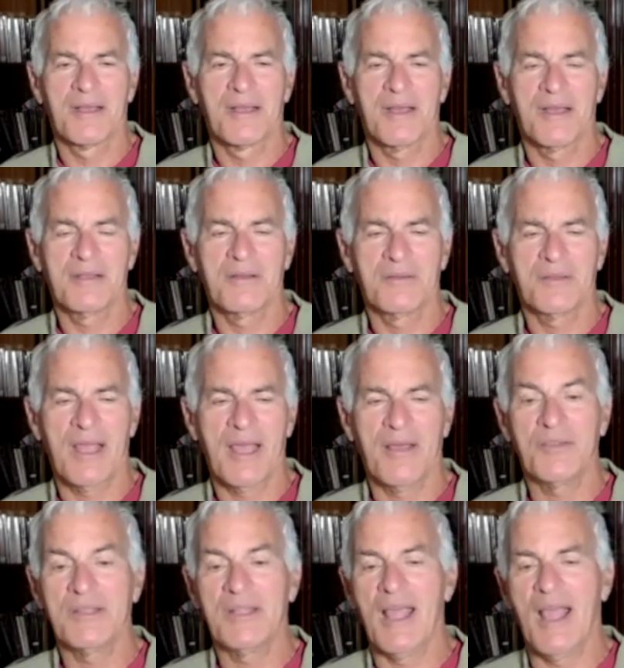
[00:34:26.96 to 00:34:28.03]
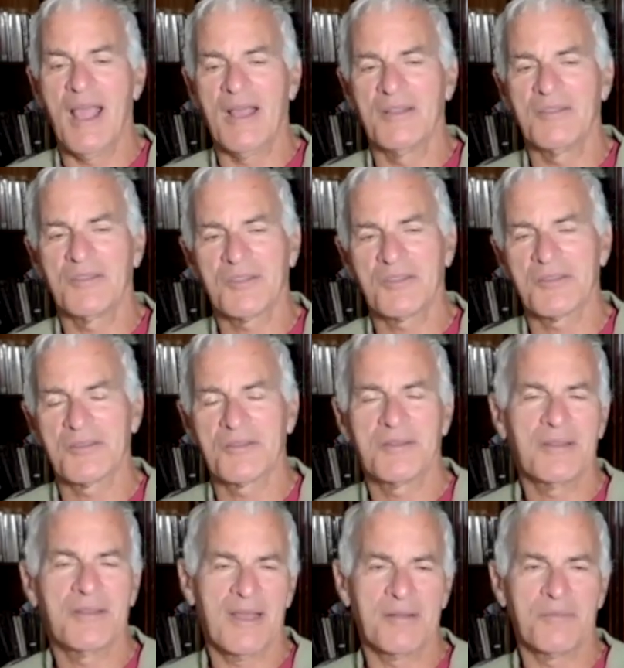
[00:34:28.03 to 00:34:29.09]
I don't have an answer
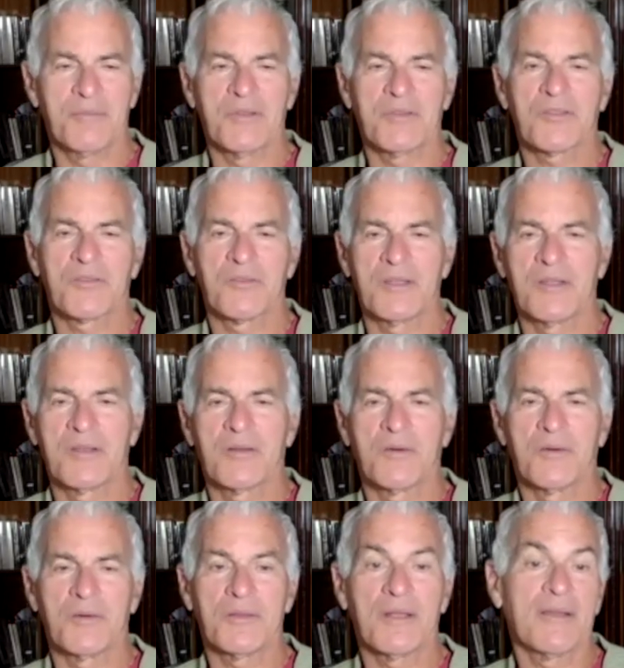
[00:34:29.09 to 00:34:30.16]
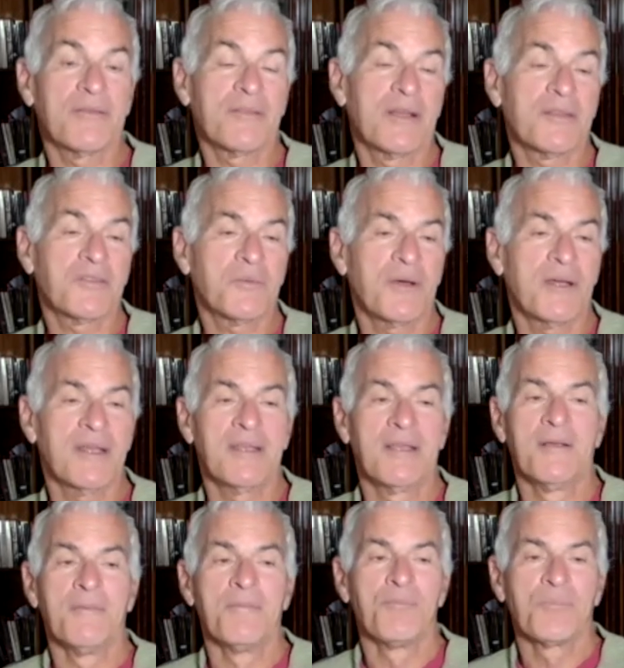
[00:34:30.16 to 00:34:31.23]
to that mystery called life. That's why,
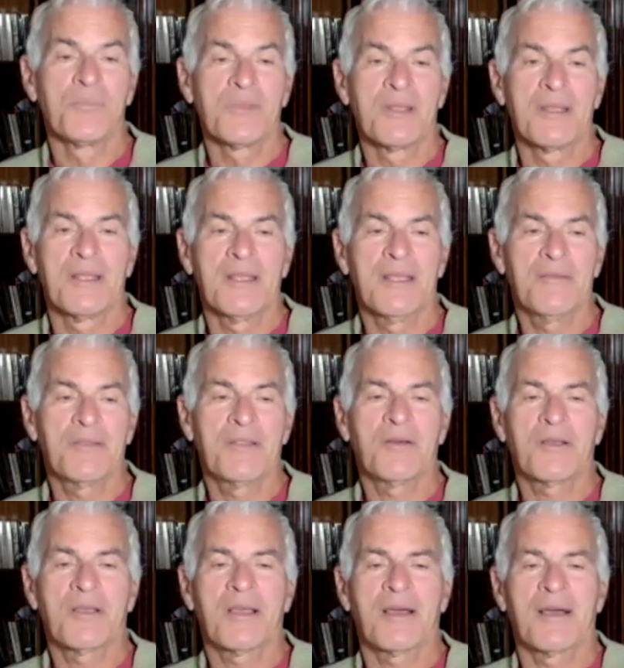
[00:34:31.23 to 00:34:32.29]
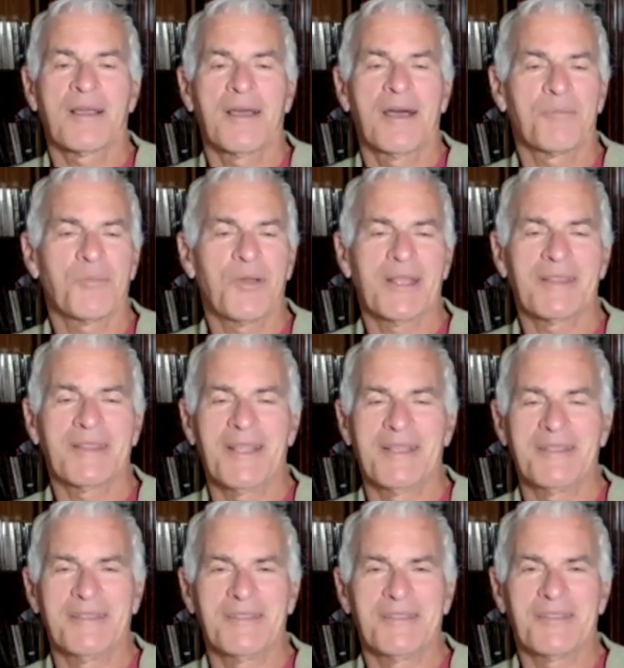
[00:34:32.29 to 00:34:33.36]
even though Comrade
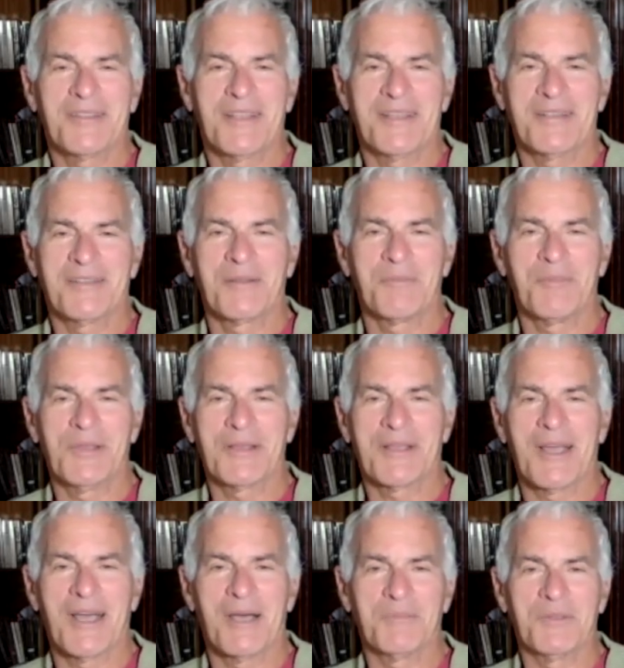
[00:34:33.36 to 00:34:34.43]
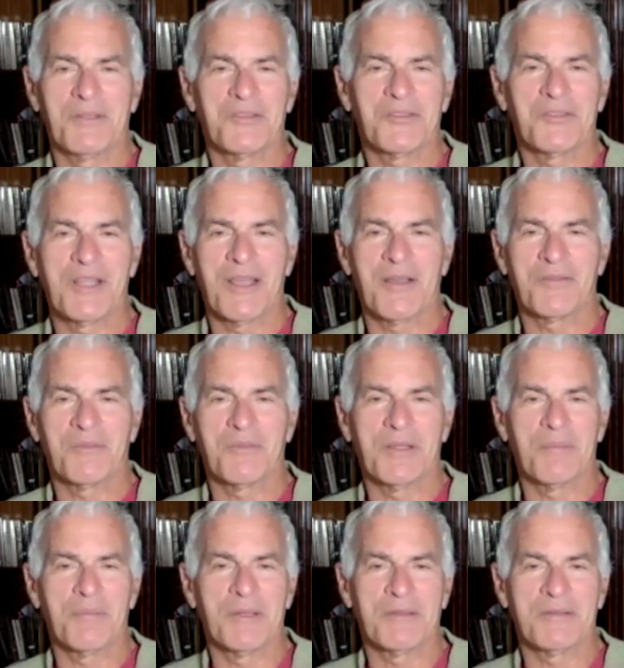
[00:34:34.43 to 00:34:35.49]
Lenin said to be a communist, you have to be a
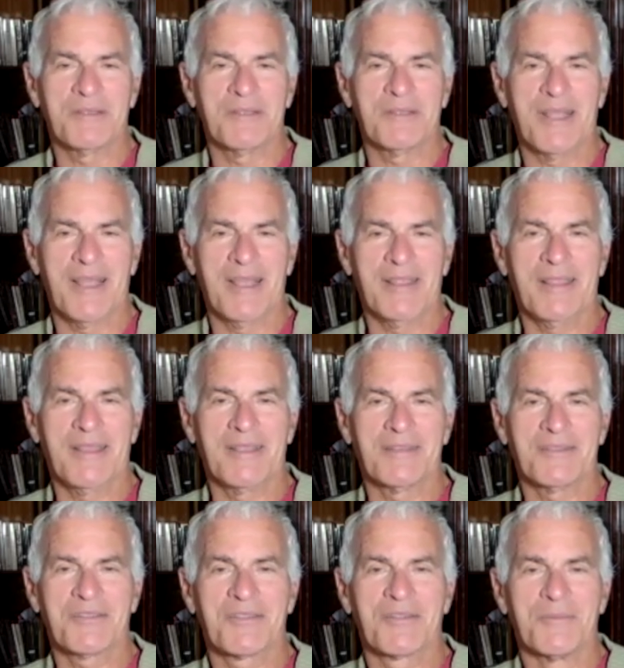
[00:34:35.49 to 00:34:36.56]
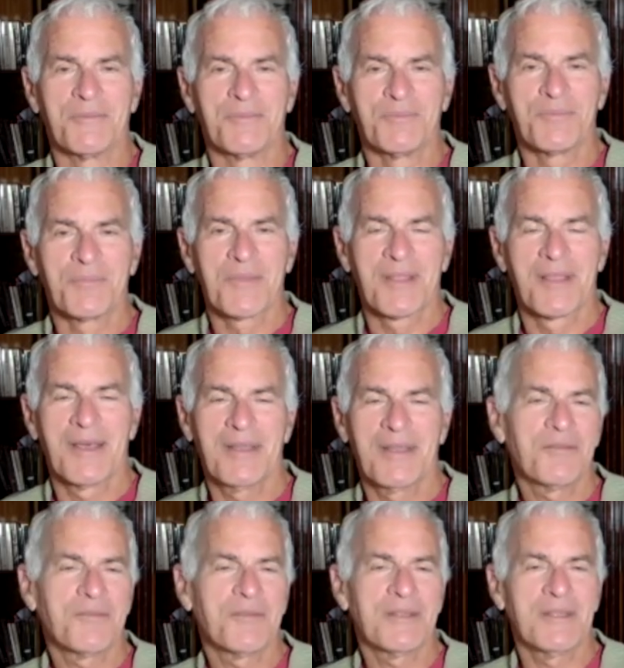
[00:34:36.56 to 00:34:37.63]
militant atheist, I
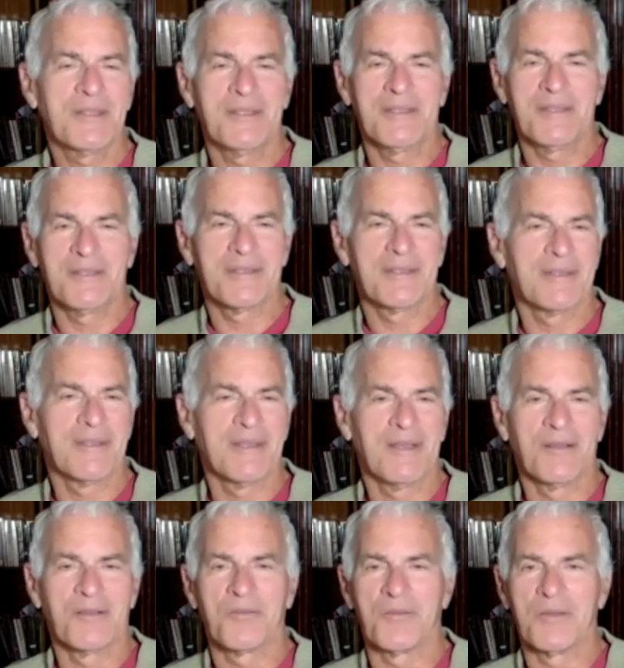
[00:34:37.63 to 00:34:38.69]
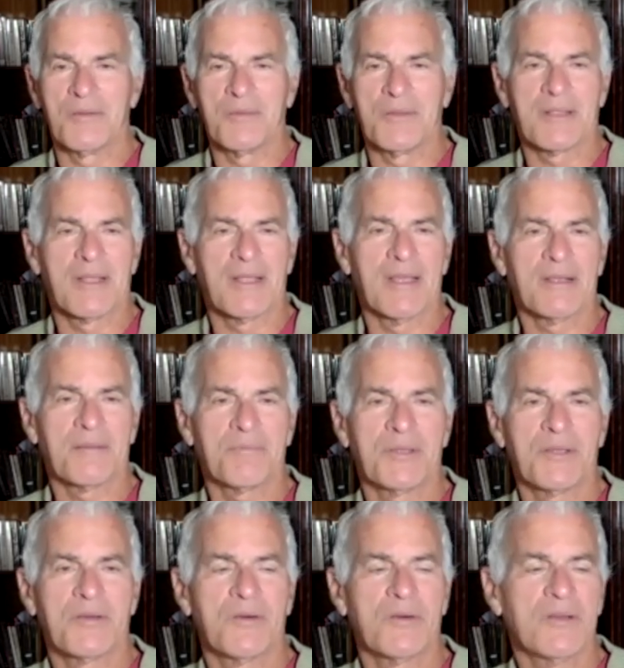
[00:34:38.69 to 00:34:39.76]
don't really agree with that,
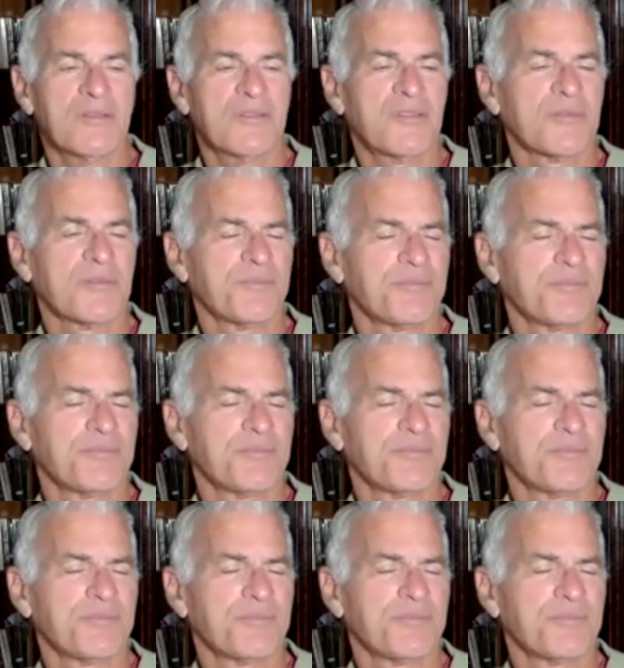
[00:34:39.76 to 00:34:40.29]
because